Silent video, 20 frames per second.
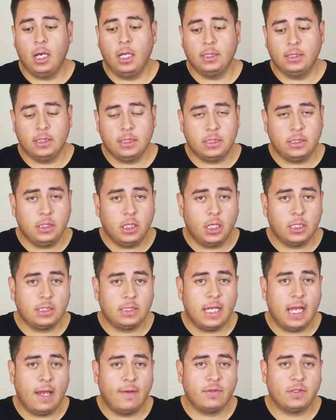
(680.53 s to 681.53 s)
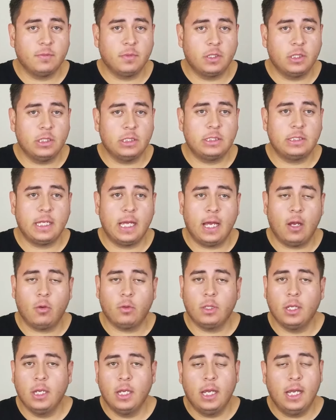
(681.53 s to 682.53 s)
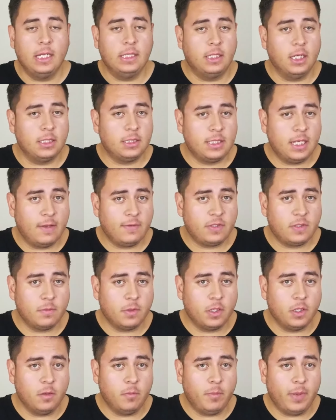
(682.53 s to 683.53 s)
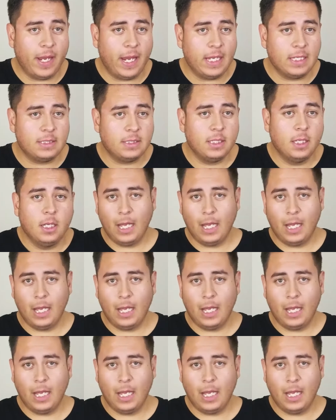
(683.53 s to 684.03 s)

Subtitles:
This does have some good sound. It does have some good bass.